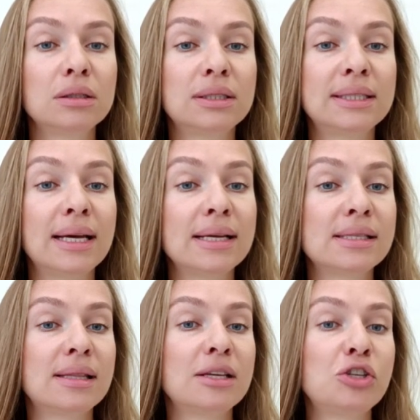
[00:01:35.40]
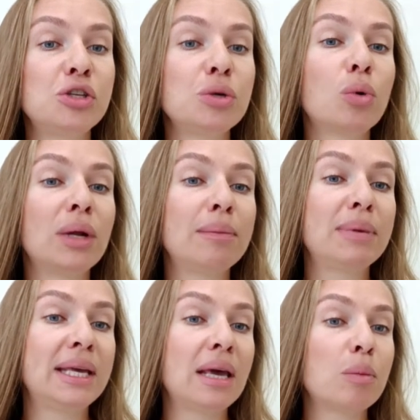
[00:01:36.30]
says that she only
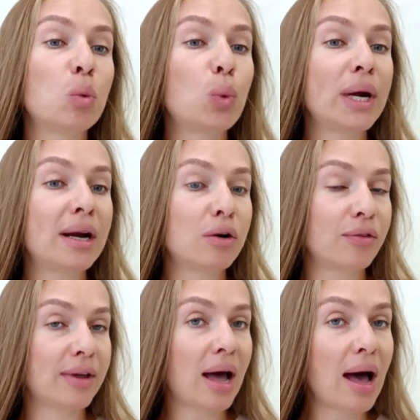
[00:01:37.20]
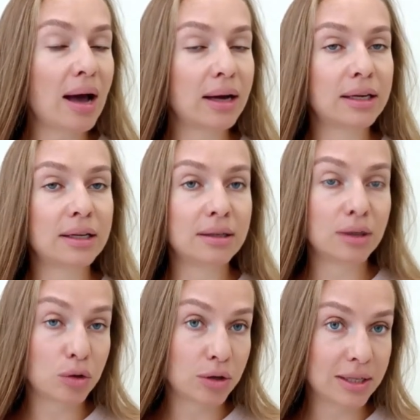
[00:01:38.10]
became aware of the hack in
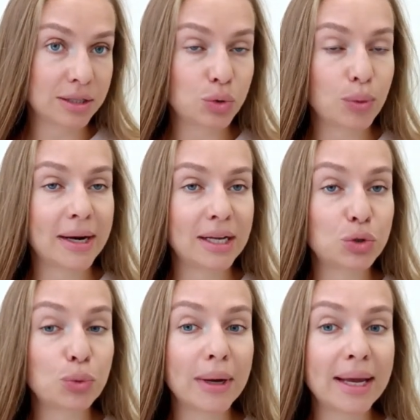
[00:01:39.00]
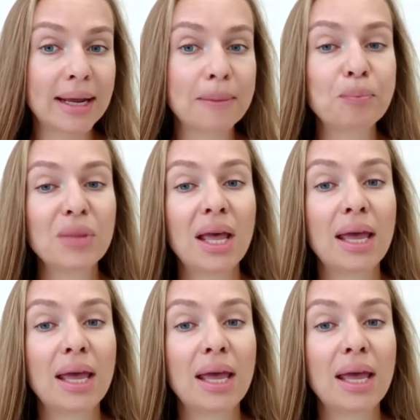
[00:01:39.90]
early 2020.